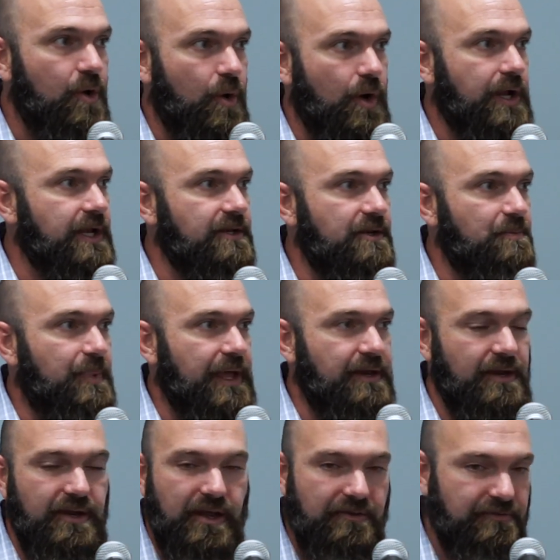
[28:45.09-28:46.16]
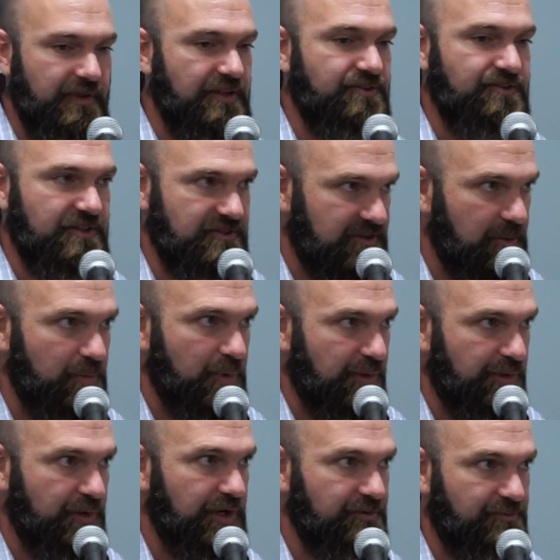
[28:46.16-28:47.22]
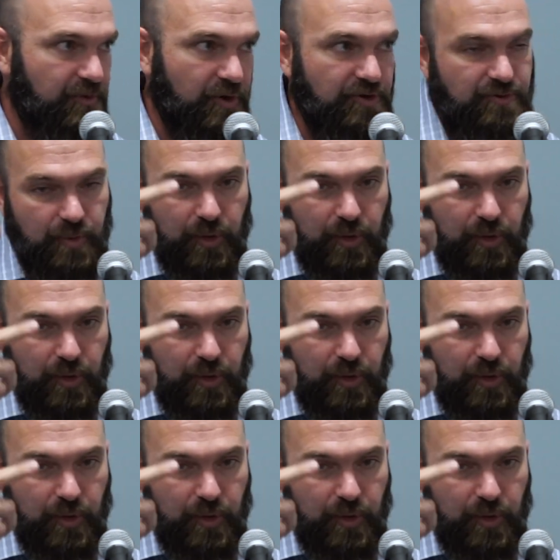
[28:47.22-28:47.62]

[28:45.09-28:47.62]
or independent of it's December 31st.